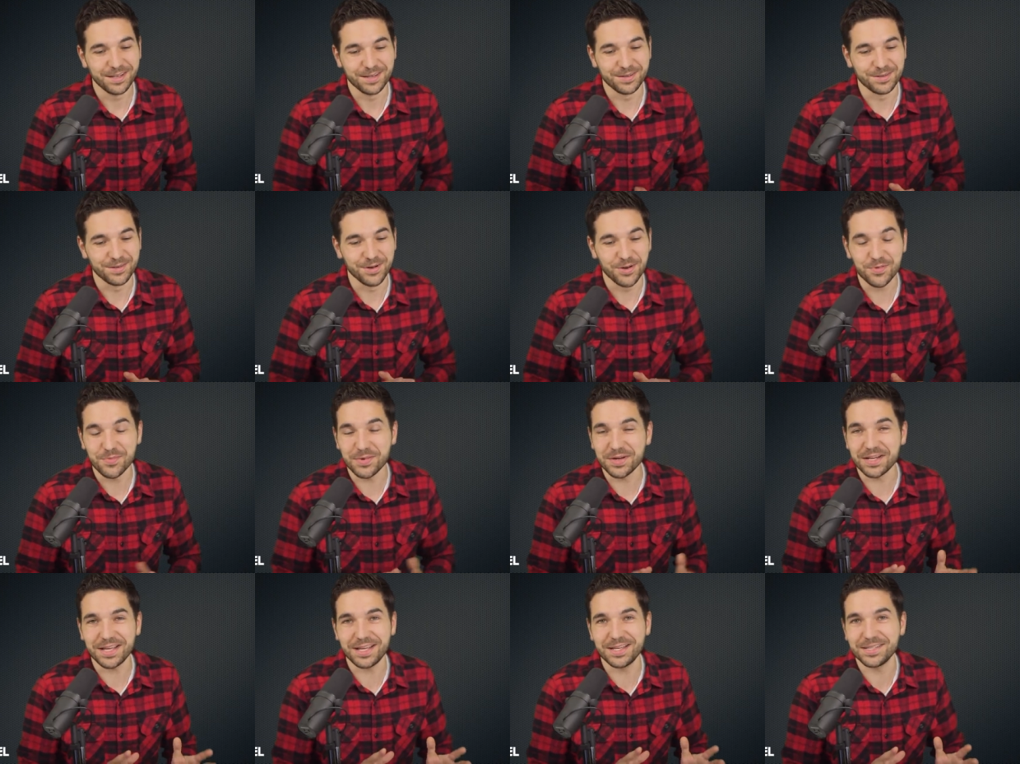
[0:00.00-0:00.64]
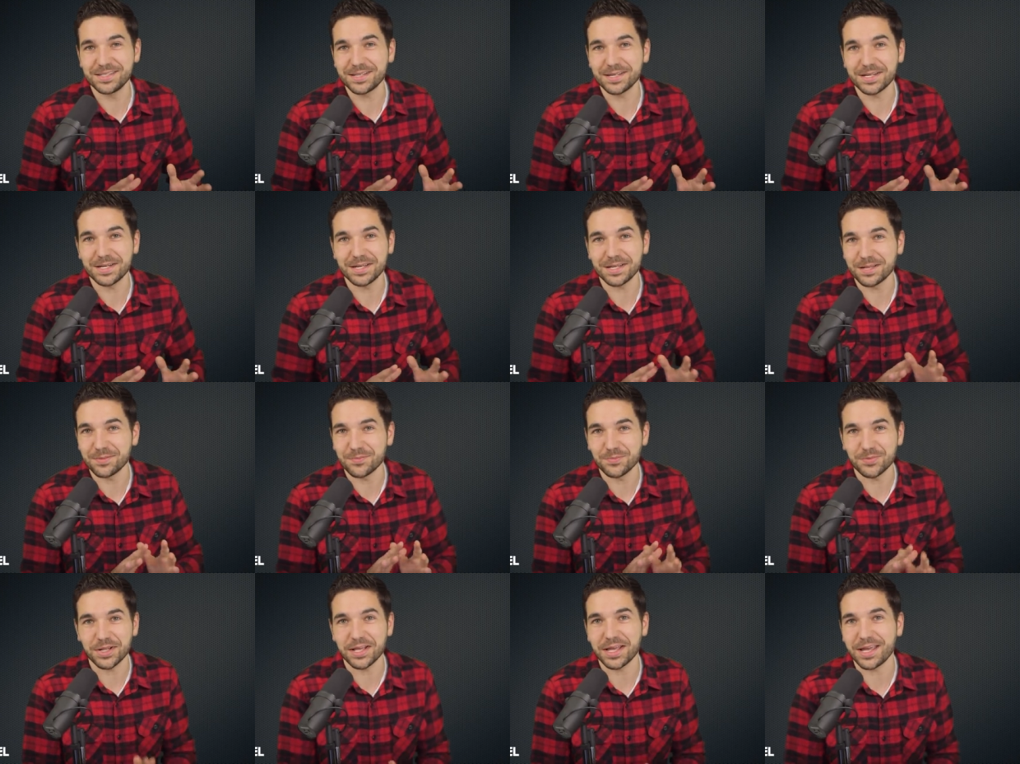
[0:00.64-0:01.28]
Nobody is going to
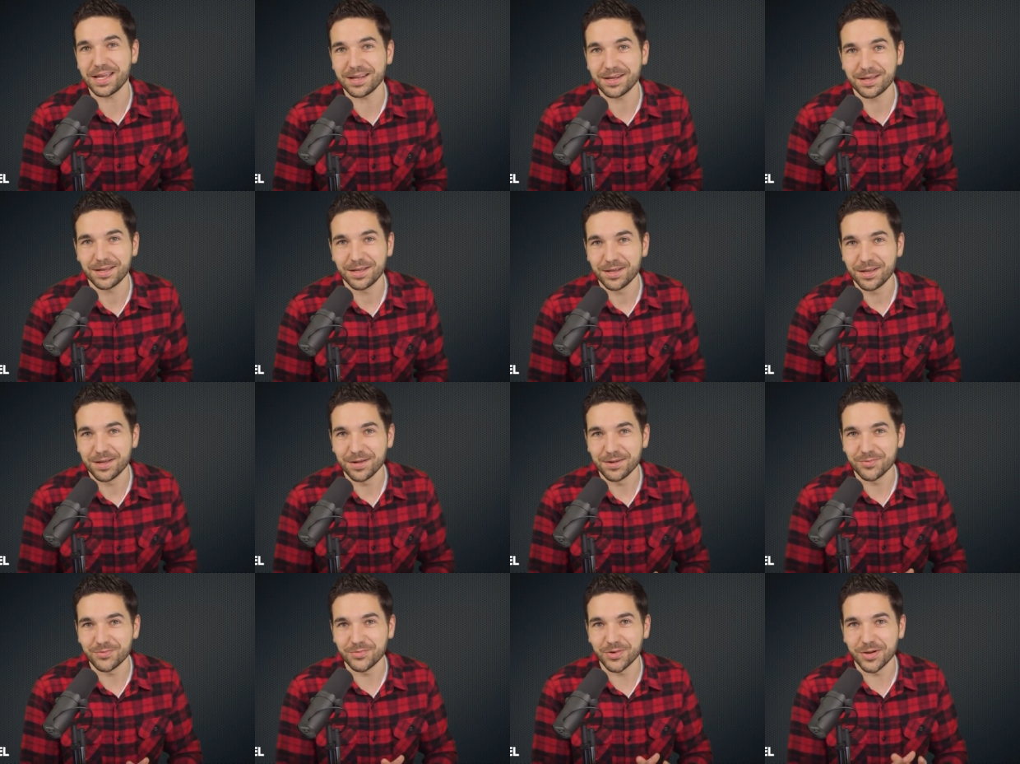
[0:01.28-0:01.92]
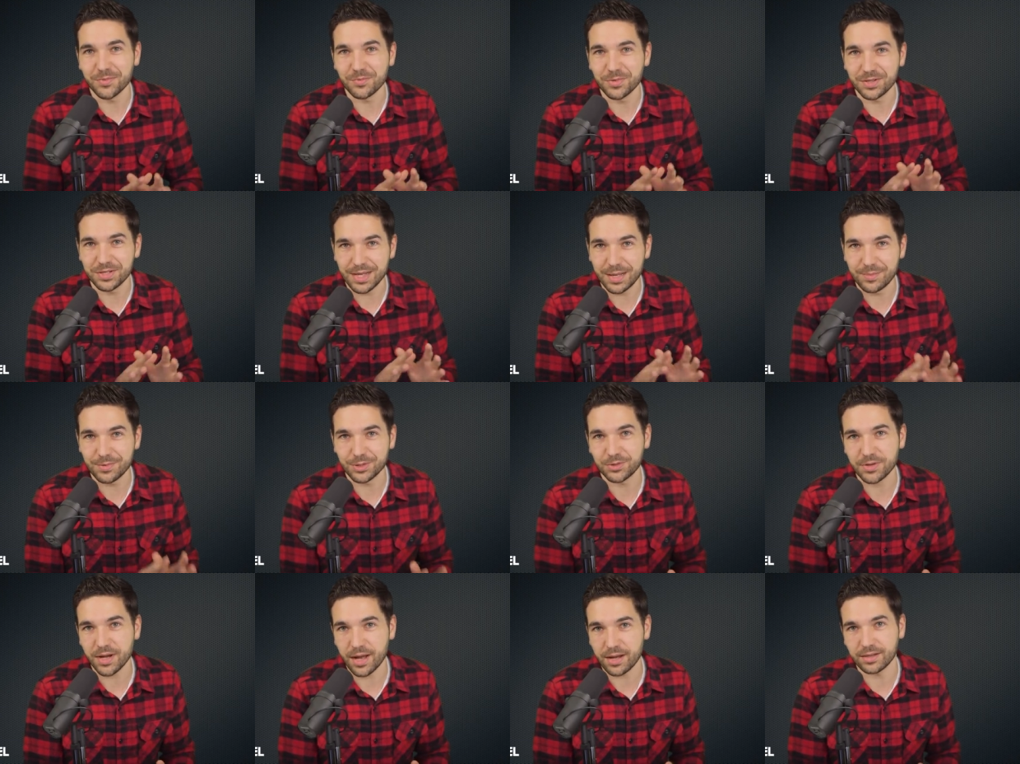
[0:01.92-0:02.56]
complain from the
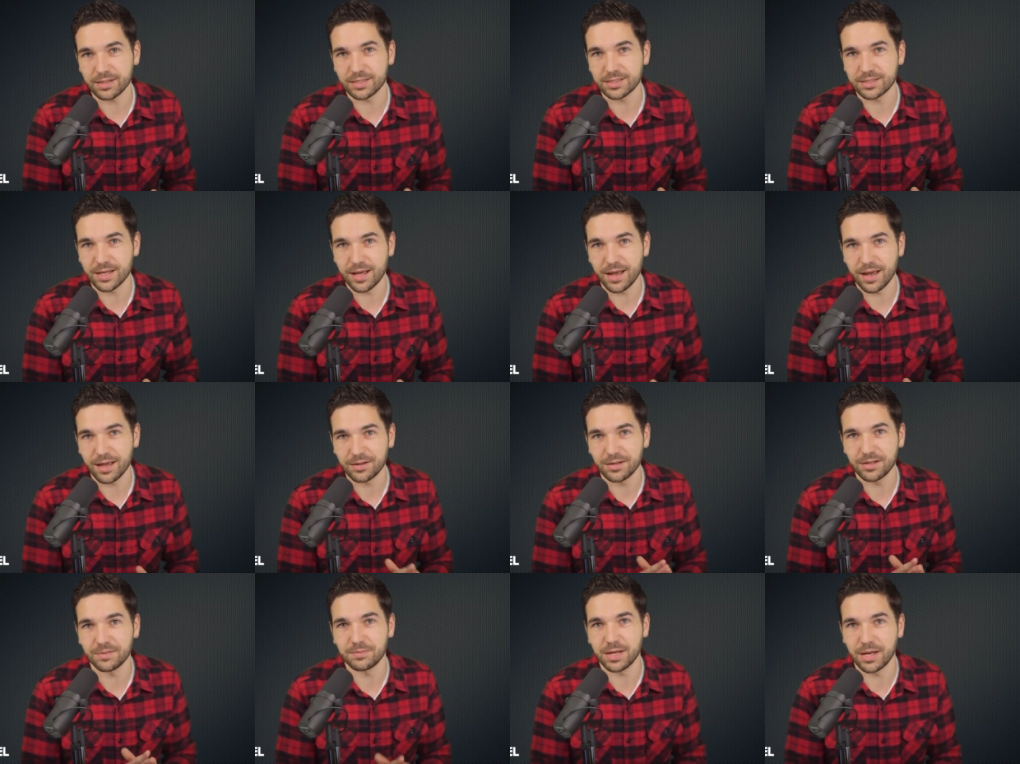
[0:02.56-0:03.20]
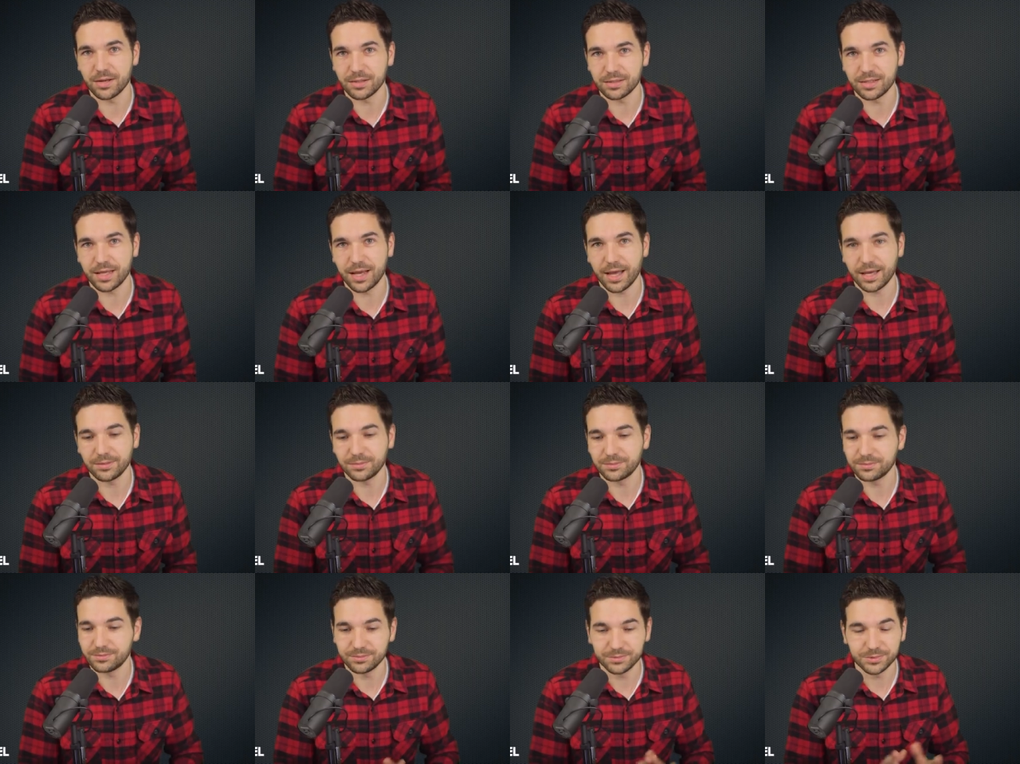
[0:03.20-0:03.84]
Democratic side about that.